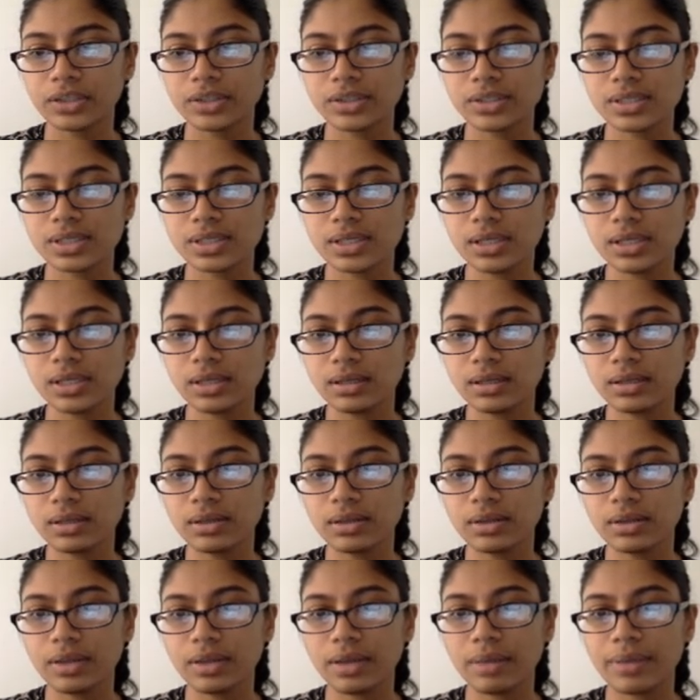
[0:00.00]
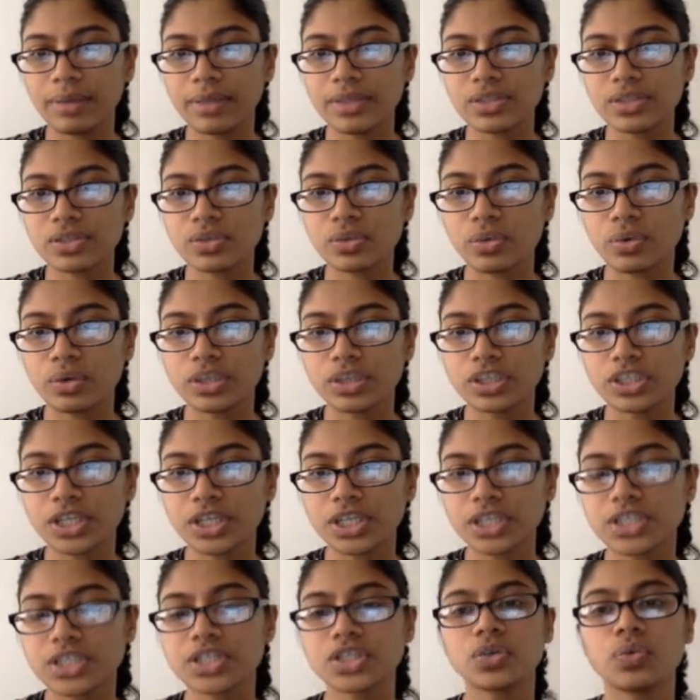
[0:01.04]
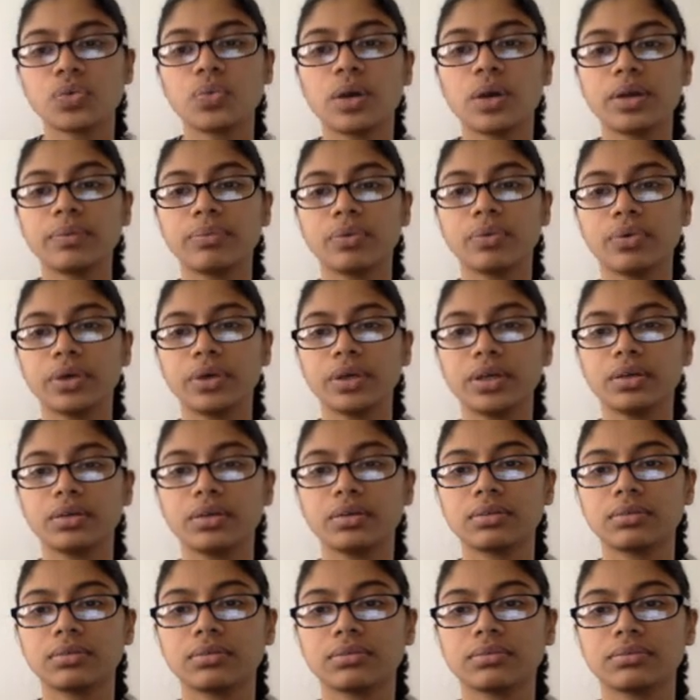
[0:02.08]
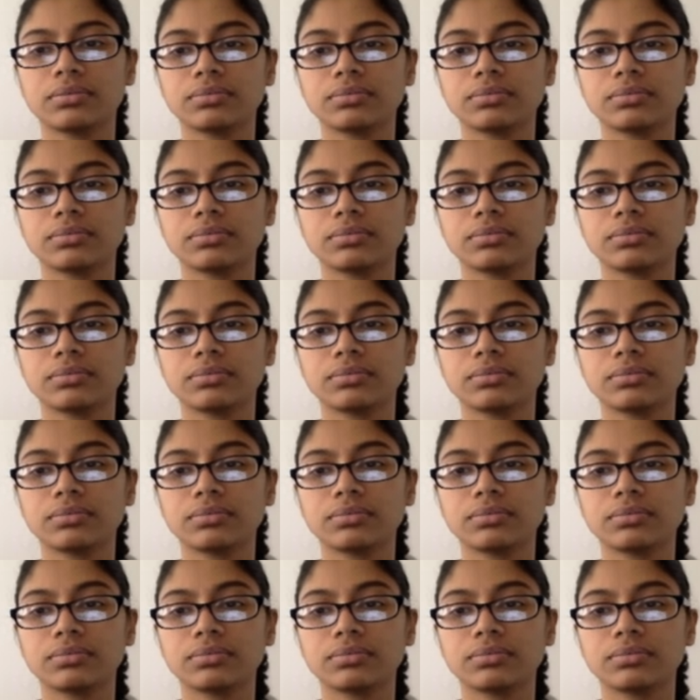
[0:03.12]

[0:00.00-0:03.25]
And you'll see that my score changed to 1 point,